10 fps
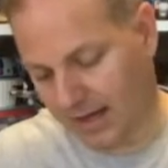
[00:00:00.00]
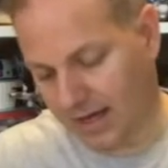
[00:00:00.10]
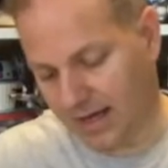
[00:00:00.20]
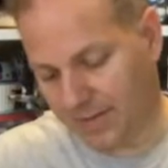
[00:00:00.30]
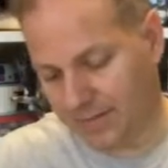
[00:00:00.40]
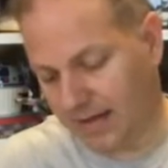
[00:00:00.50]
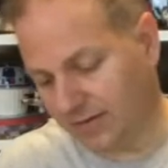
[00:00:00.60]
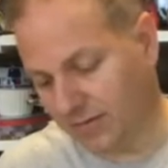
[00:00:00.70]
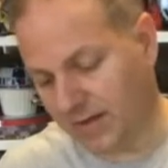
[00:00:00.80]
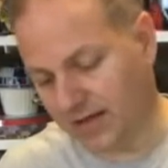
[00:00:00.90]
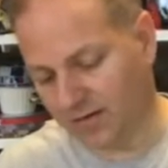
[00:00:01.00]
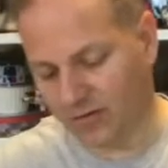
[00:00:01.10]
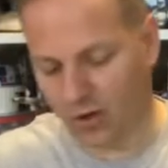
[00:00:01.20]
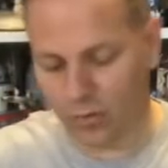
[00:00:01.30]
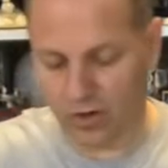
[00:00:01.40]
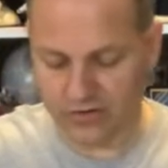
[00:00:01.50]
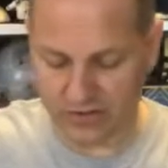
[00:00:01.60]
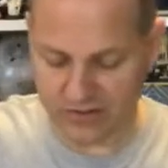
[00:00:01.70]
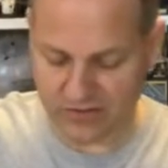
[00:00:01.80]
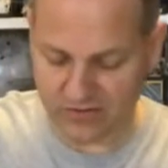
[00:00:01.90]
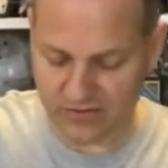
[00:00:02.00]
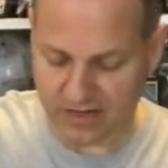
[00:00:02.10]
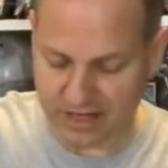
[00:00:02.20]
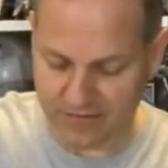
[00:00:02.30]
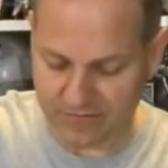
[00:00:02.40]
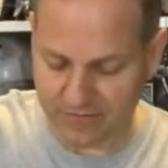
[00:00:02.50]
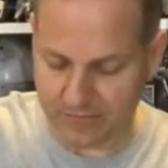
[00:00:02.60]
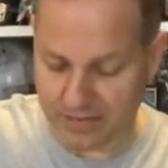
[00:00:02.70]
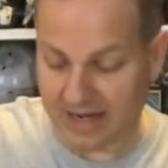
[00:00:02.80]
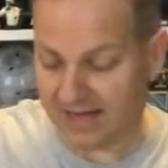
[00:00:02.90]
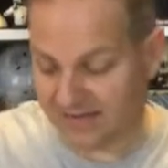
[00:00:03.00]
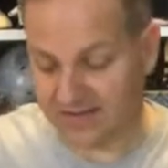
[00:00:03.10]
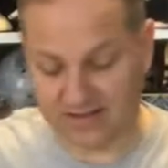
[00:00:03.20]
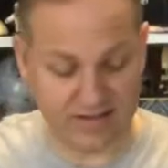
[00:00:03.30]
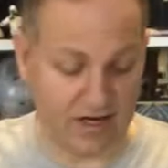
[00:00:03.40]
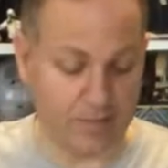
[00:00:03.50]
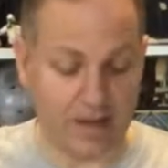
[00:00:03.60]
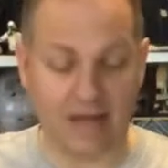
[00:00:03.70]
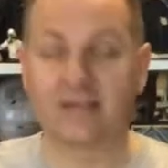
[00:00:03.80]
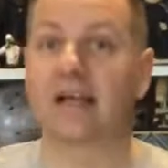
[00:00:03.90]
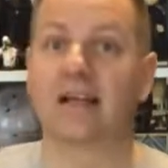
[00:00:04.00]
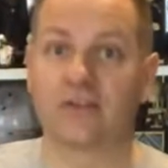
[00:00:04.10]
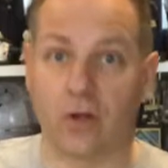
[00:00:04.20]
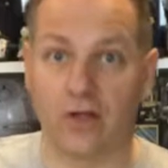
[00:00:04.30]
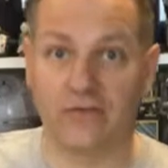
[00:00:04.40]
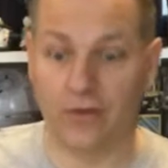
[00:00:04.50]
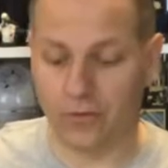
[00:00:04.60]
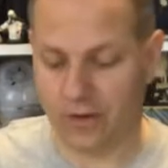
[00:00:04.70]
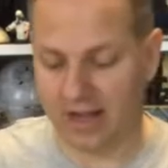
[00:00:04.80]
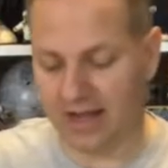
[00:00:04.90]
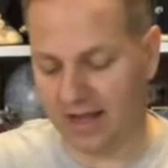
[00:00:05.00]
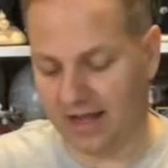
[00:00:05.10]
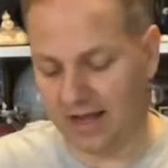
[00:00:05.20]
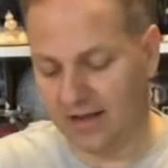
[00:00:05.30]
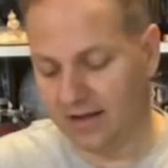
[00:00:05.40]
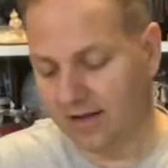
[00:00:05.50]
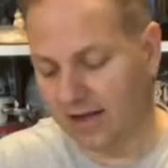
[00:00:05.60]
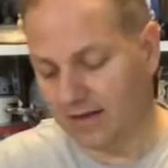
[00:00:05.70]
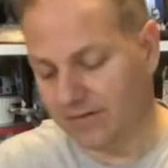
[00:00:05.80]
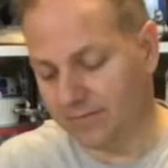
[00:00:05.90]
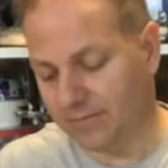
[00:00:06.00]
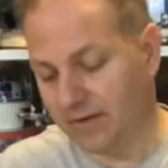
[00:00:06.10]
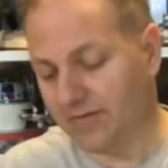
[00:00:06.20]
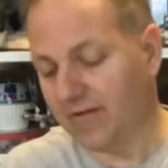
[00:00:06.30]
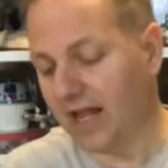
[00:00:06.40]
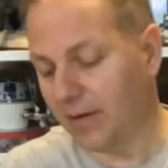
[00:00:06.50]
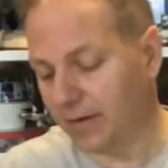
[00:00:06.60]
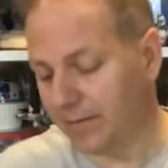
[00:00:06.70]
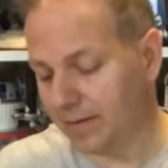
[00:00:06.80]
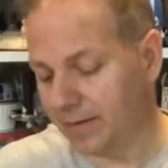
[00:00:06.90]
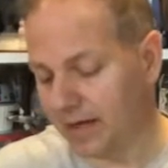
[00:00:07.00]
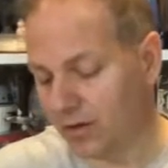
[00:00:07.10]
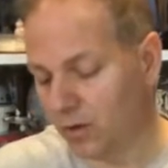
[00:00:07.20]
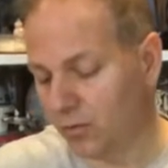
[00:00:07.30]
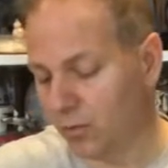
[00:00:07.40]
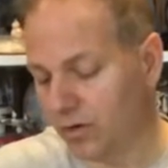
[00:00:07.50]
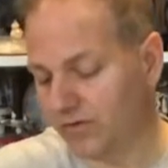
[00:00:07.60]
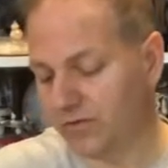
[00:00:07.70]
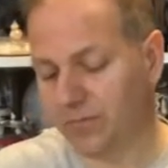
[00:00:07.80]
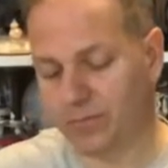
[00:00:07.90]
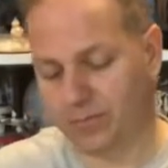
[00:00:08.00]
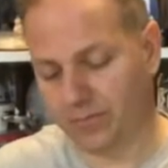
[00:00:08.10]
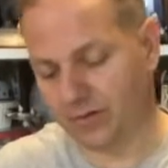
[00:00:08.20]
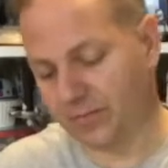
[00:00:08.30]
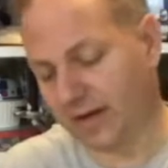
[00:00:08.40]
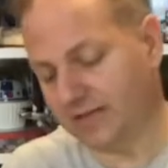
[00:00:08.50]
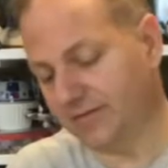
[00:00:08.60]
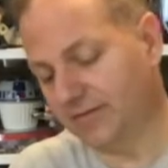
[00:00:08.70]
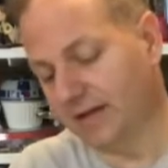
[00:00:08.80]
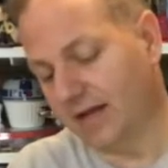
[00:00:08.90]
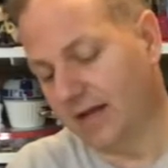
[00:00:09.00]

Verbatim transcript: Um, and speaking of Clone Wars, you know, this is a kind of, I guess this is an unboxing, and it's also a uh, kind of a, a follow up on my Clone Wars perspective